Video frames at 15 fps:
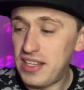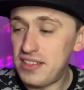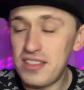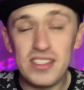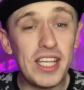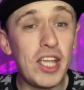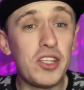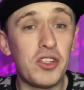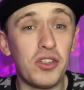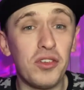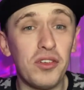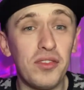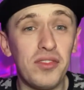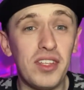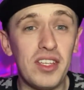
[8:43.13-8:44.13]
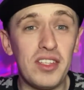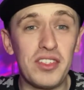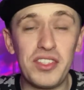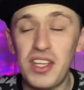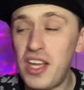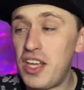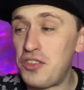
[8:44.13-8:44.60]
that's the danger of
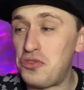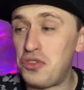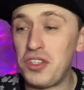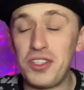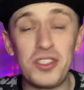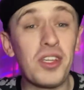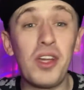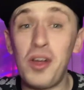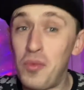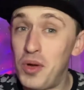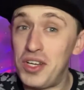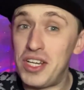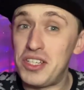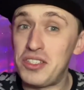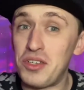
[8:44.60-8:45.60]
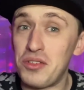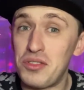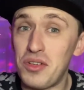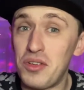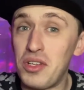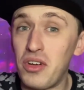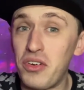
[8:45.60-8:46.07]
these drinks when they're so
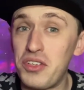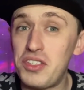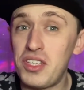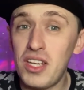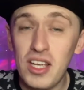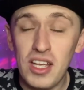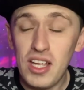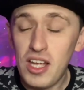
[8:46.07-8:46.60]
so nice.